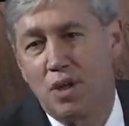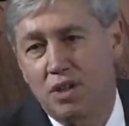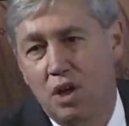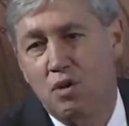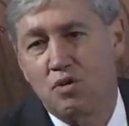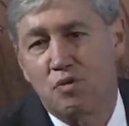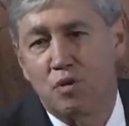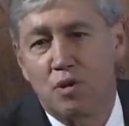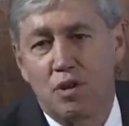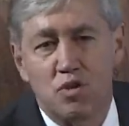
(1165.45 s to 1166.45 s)
that codes
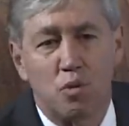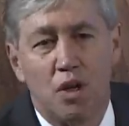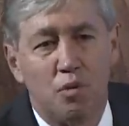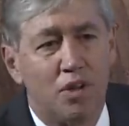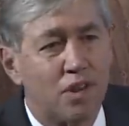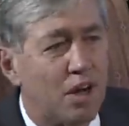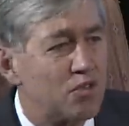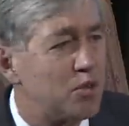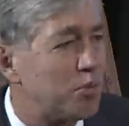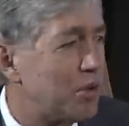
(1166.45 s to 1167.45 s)
for these
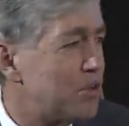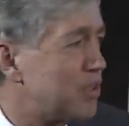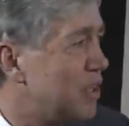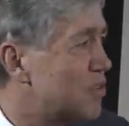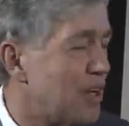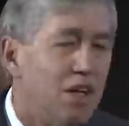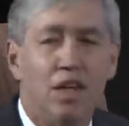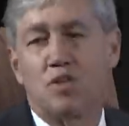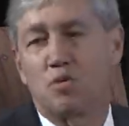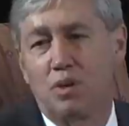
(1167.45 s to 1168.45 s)
21,000 proteins,
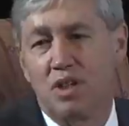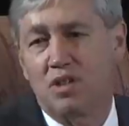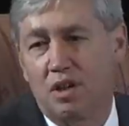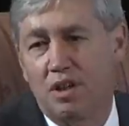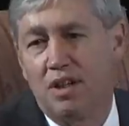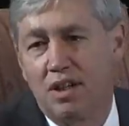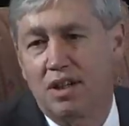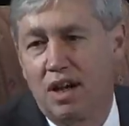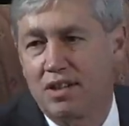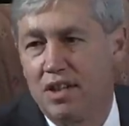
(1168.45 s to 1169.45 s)
it's really terra
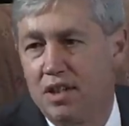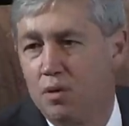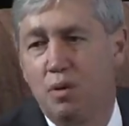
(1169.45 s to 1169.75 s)
incognita.